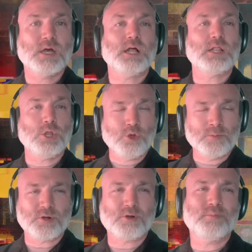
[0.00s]

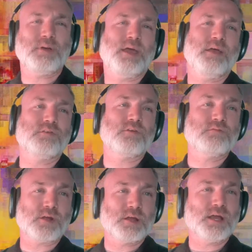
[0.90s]
Aluminum has a
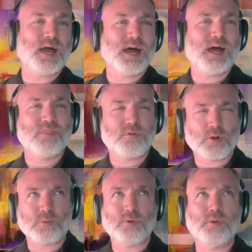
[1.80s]
very high
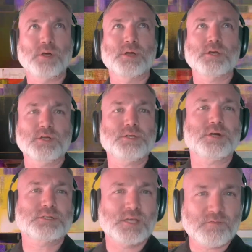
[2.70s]
thermal
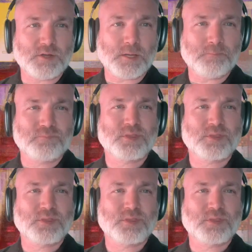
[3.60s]
conductivity.